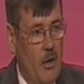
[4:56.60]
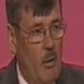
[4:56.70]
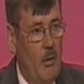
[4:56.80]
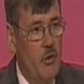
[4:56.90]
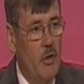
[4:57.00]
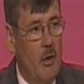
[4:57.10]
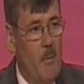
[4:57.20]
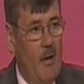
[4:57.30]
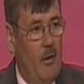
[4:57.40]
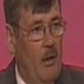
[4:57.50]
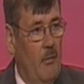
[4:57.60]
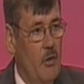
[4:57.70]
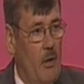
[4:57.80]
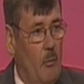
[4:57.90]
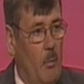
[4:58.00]
As the Coalition
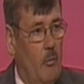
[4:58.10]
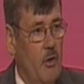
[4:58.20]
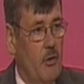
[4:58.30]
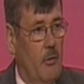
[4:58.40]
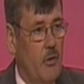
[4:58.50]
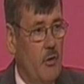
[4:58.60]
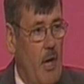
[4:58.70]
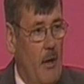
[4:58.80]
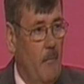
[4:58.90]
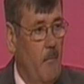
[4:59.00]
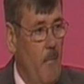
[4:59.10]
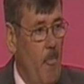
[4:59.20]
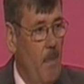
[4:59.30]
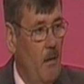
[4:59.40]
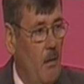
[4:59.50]
Commander, General McChrystal, has said,
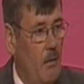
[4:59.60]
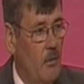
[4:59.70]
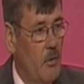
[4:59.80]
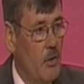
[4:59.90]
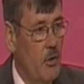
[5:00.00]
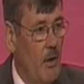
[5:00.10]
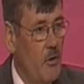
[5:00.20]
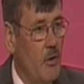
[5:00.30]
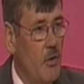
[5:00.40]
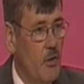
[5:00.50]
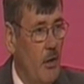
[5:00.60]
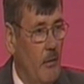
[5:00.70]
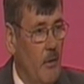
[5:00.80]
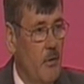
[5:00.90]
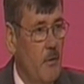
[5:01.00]
the situation is
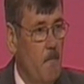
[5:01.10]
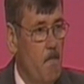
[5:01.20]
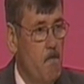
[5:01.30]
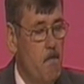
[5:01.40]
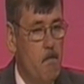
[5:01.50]
serious.